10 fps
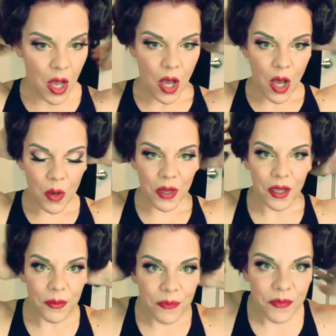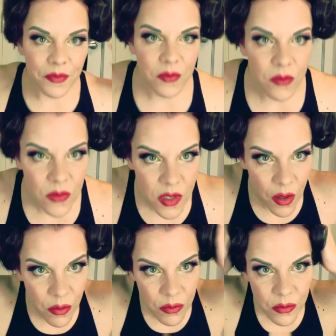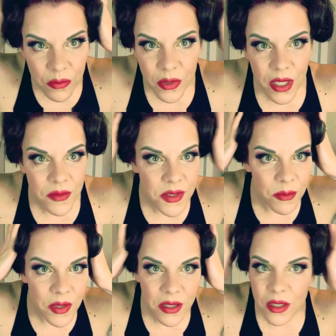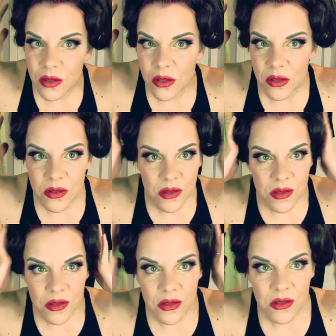Okay, so we have something that looks,